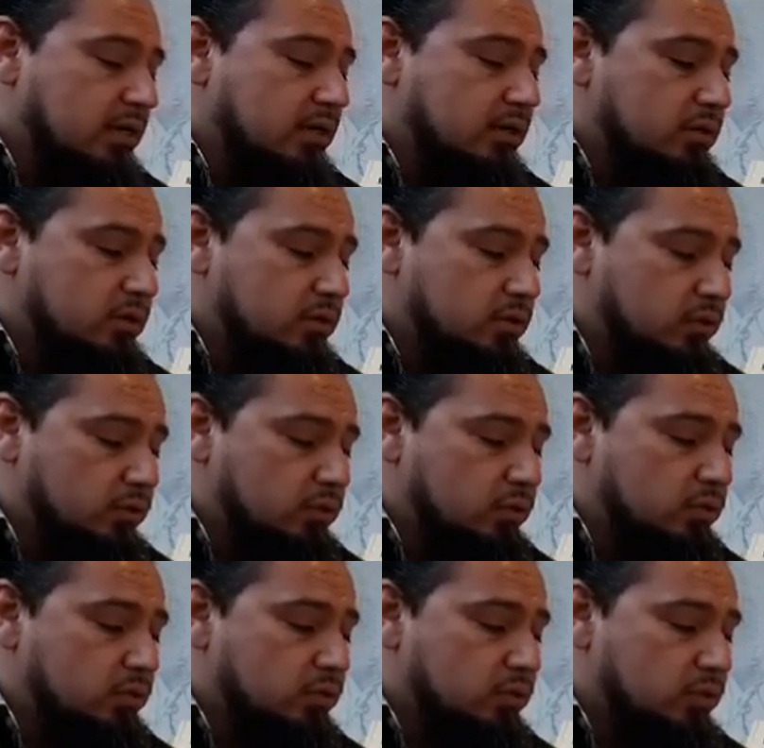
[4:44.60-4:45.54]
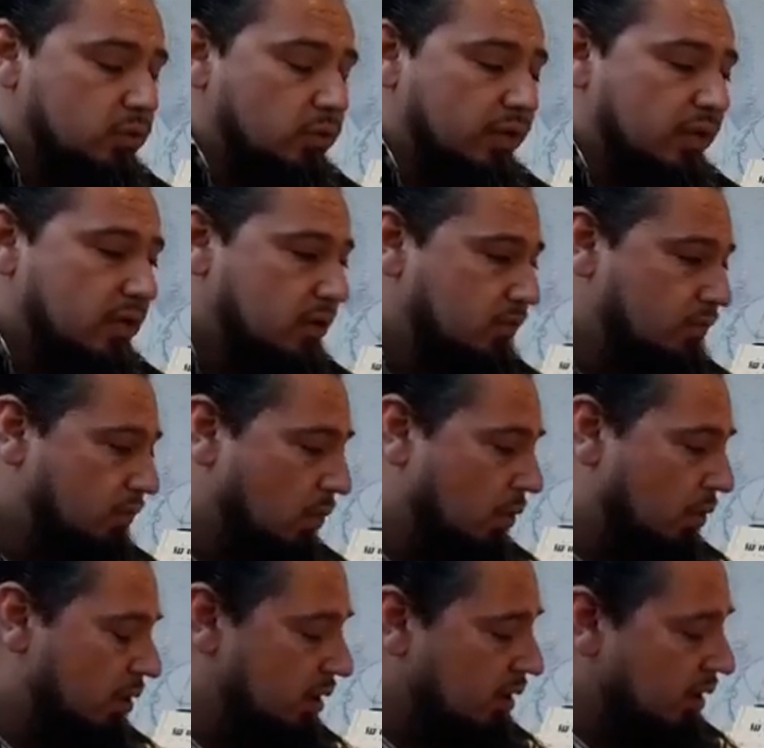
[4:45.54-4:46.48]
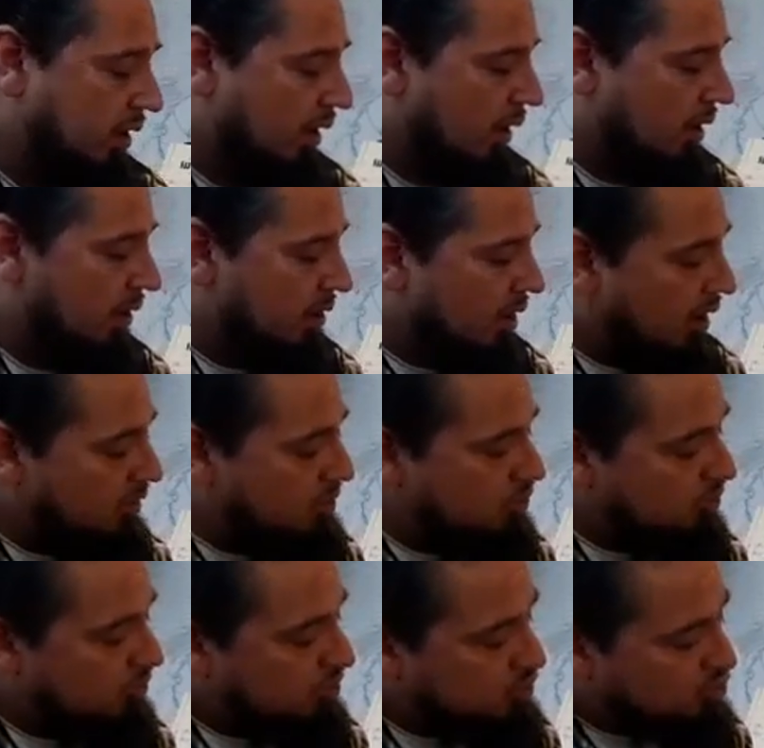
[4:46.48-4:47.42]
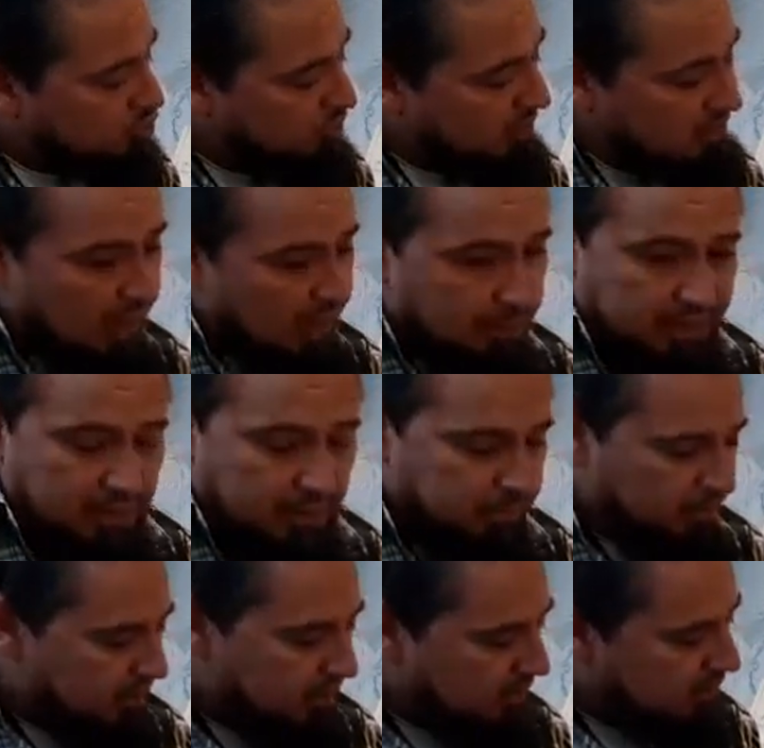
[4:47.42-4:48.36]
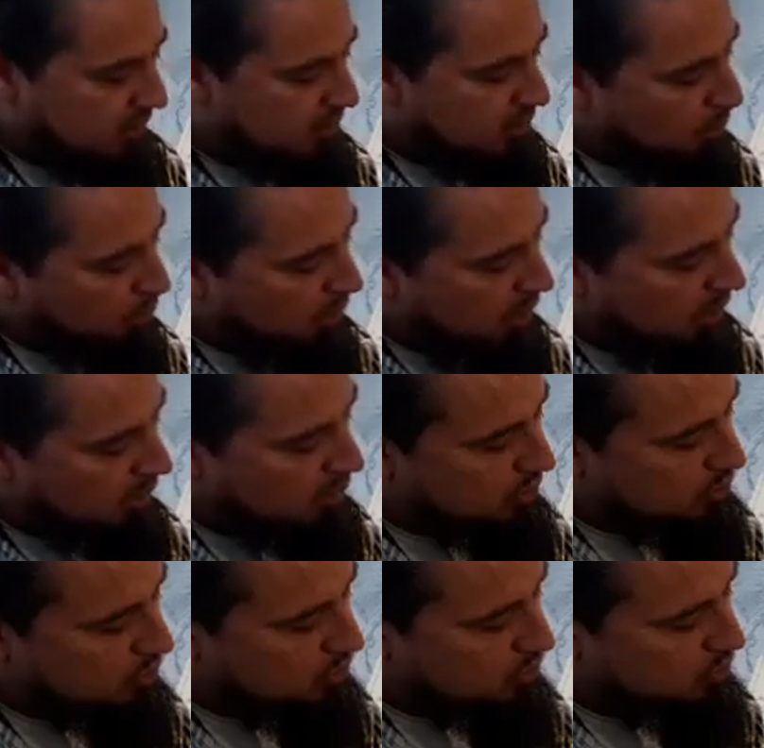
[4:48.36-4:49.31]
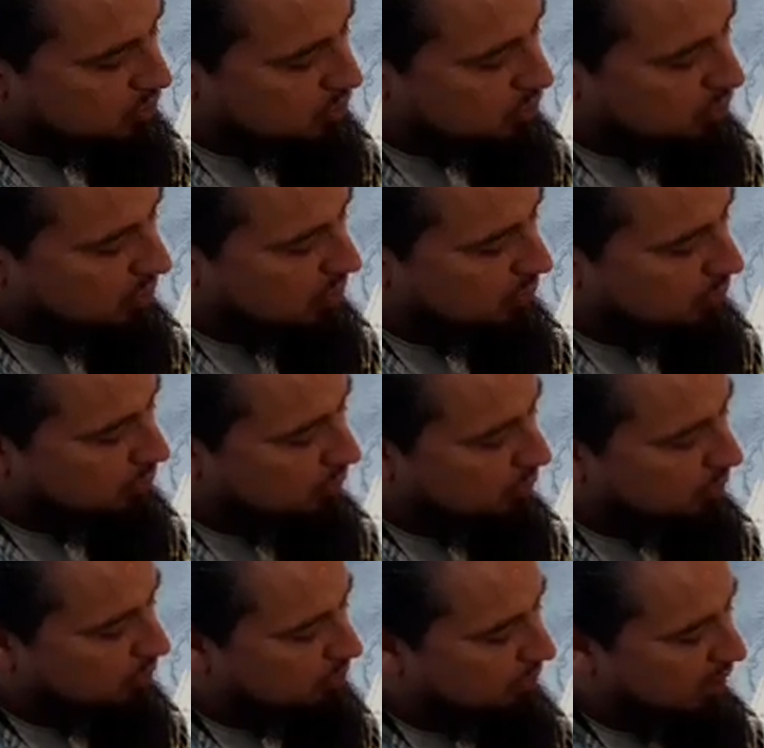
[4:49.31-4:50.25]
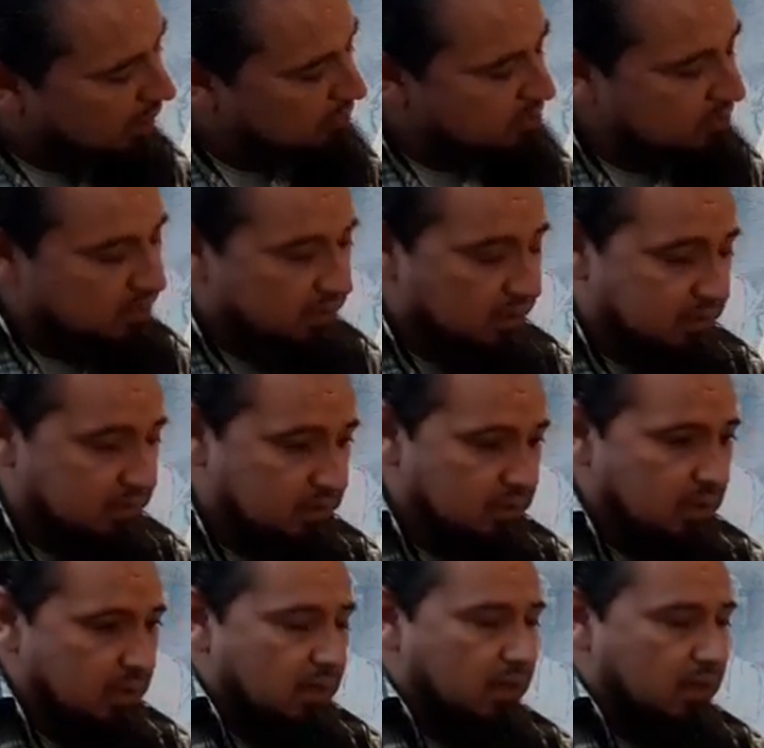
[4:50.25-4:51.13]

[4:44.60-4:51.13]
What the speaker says: 2, 3, 4, and also the strings have a numbering system 1, 2, 3, 4, 5, 6.